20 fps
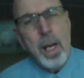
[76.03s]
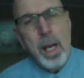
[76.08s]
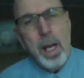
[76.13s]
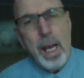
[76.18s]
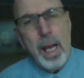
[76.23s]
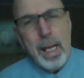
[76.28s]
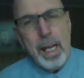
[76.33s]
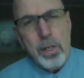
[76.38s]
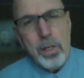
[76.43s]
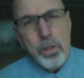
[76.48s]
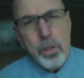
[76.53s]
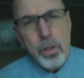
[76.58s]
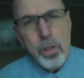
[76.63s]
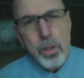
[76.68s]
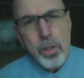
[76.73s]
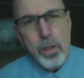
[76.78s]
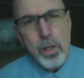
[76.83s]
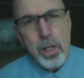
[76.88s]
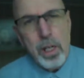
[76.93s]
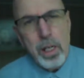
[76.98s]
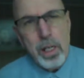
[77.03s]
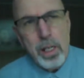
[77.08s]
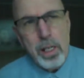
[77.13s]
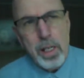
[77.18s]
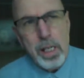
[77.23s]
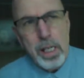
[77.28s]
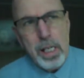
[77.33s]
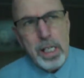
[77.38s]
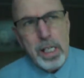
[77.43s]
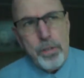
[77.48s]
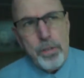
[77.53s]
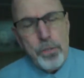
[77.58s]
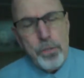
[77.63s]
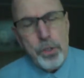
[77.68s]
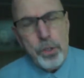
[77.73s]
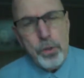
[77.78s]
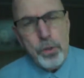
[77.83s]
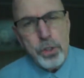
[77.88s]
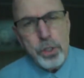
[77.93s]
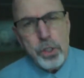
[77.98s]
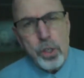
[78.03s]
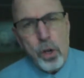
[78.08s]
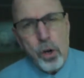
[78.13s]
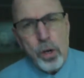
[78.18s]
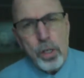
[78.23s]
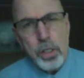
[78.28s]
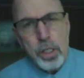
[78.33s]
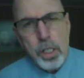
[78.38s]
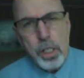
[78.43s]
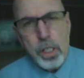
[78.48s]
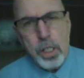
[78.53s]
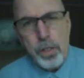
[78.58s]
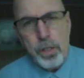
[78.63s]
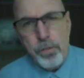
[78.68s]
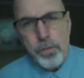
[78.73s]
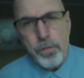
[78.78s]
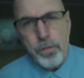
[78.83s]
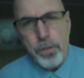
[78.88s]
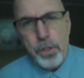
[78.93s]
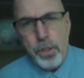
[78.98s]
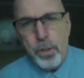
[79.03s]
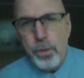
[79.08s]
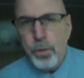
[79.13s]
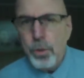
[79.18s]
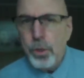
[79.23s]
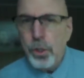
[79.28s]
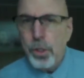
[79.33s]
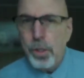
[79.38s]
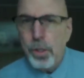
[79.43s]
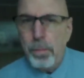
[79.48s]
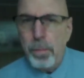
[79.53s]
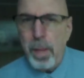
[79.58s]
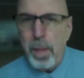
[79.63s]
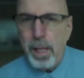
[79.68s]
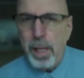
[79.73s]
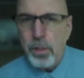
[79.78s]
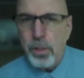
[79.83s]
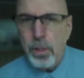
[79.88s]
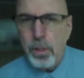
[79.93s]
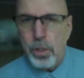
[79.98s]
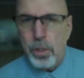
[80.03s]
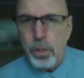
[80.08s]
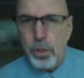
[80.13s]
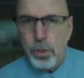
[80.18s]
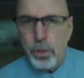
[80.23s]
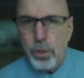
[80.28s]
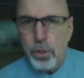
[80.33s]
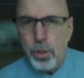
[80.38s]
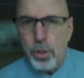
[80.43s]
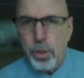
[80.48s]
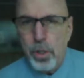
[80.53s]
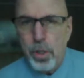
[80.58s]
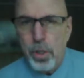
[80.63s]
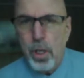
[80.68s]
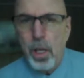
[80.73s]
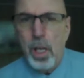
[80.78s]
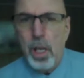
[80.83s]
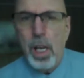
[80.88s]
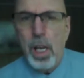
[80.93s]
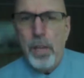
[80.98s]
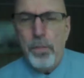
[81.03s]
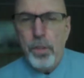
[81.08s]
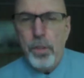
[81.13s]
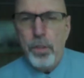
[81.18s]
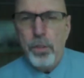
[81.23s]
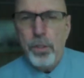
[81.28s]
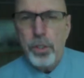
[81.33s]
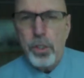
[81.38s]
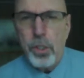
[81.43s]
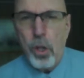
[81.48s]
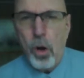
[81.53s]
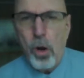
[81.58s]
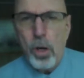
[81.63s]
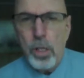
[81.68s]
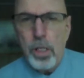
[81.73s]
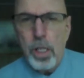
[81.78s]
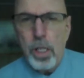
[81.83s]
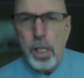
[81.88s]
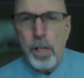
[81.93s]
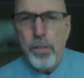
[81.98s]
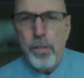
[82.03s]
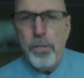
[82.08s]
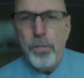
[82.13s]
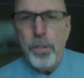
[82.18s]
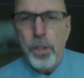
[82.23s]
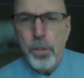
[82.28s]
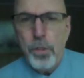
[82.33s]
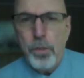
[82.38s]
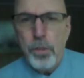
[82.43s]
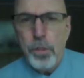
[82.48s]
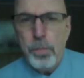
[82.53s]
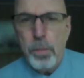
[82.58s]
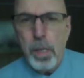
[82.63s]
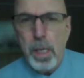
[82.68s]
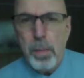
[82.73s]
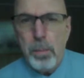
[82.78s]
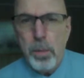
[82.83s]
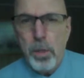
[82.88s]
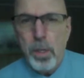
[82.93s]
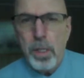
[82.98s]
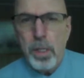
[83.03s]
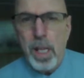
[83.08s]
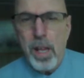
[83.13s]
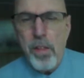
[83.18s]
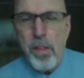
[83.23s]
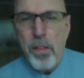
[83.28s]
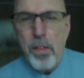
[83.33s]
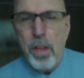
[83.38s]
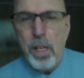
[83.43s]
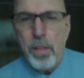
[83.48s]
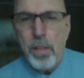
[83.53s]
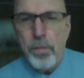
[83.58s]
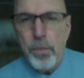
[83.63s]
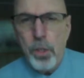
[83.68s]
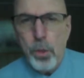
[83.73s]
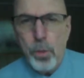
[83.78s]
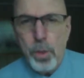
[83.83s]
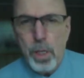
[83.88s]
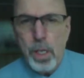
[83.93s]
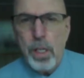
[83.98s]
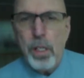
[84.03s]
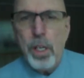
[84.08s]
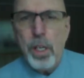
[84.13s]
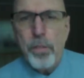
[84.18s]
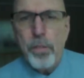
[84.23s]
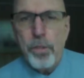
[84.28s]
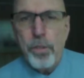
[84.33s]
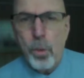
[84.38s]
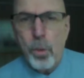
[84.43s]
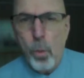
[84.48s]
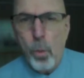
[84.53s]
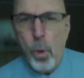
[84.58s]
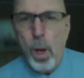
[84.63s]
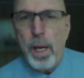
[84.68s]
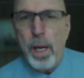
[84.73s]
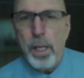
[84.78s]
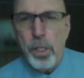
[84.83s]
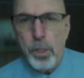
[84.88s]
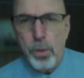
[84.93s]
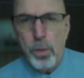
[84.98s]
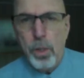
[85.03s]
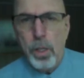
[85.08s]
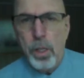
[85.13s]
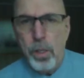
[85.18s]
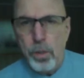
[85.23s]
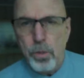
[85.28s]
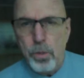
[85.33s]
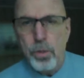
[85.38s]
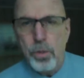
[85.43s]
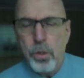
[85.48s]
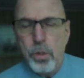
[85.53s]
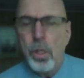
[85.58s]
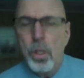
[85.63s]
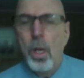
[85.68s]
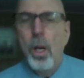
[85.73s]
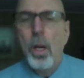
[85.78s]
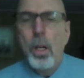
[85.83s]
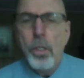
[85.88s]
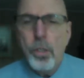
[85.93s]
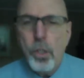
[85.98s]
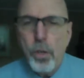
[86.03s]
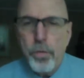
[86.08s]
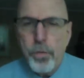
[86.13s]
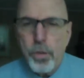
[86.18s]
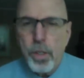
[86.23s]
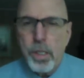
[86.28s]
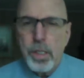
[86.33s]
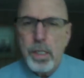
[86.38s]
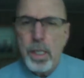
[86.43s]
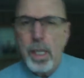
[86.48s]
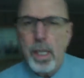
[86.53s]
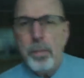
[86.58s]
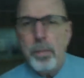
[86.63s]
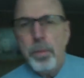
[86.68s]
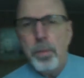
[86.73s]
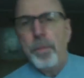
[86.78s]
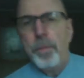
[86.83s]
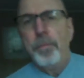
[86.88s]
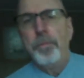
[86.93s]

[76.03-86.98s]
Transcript: And if you start to confuse your message if you start to confuse people and they think of you in a different way, you lose. So, for example,